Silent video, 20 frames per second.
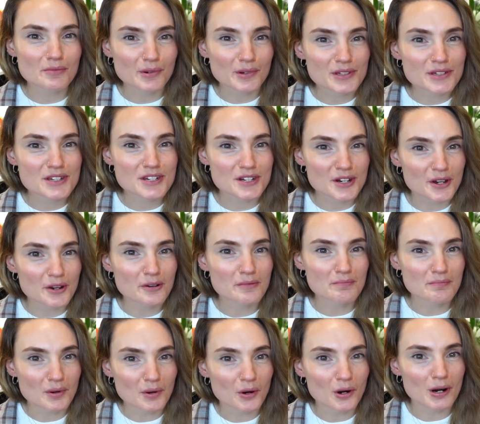want to know
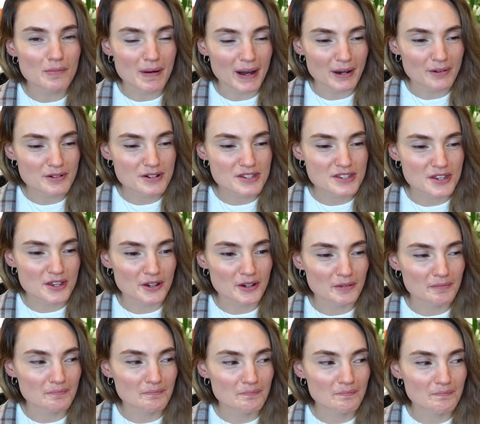more about.
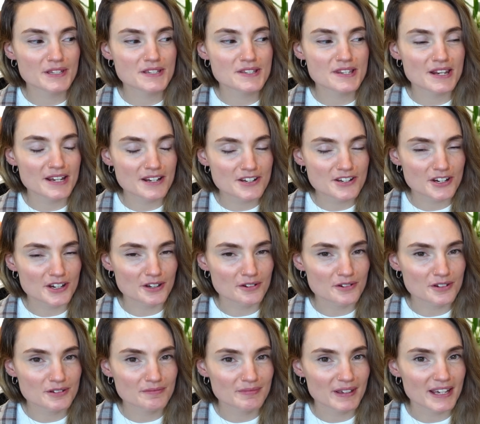So stay tuned.